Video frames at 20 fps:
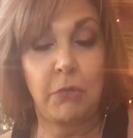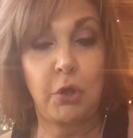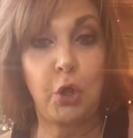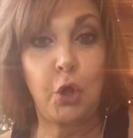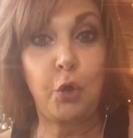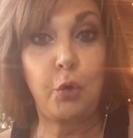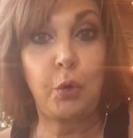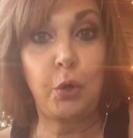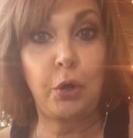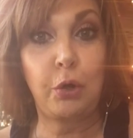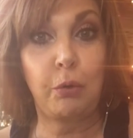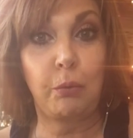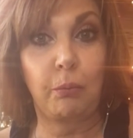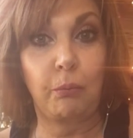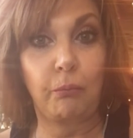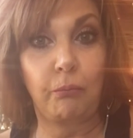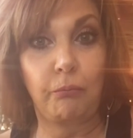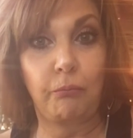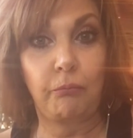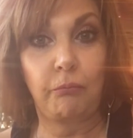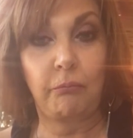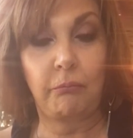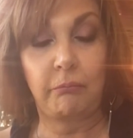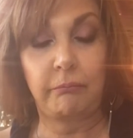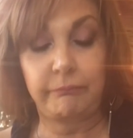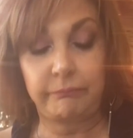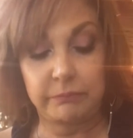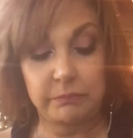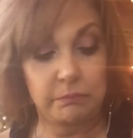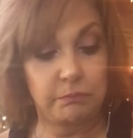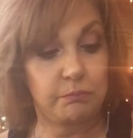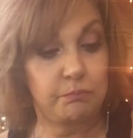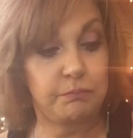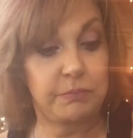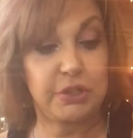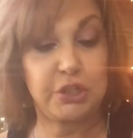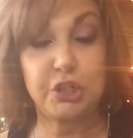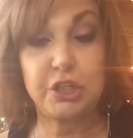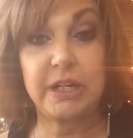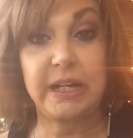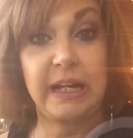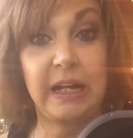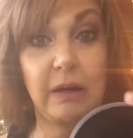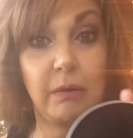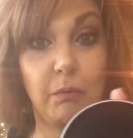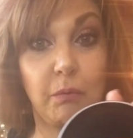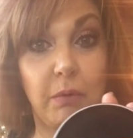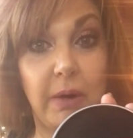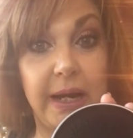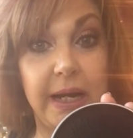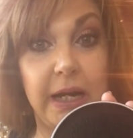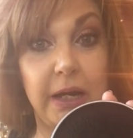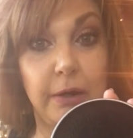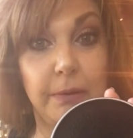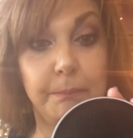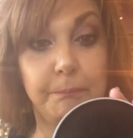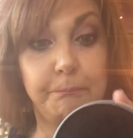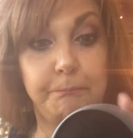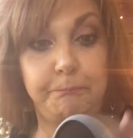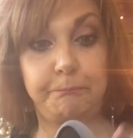Who knew? But she did it right here.